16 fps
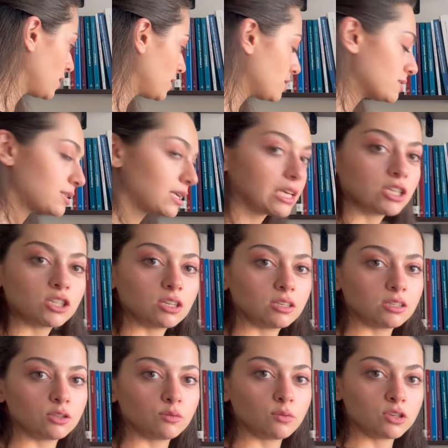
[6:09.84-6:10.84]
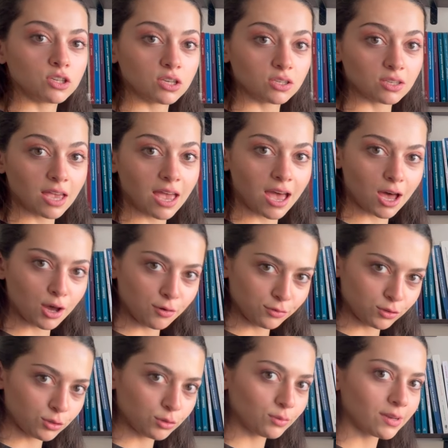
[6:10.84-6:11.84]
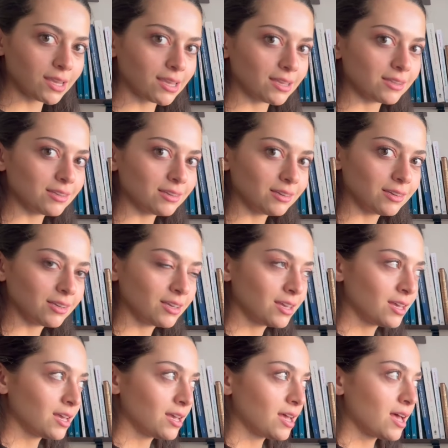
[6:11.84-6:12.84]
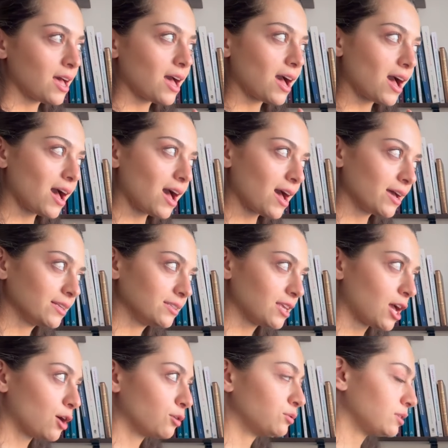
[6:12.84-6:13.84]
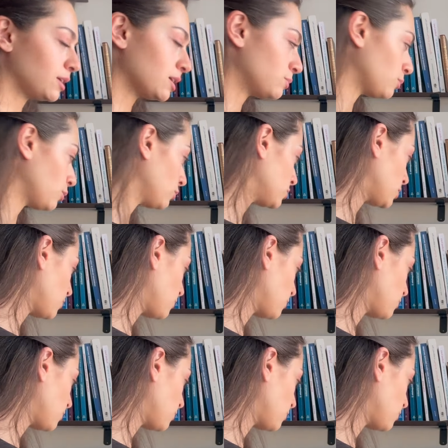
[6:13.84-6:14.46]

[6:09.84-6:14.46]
sections, which is how to read and how to get most of